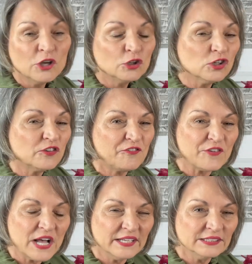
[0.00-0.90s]
You'll
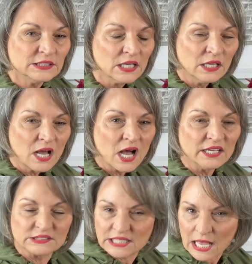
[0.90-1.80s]
find
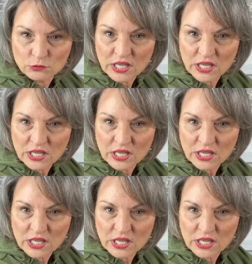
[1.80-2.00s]
a town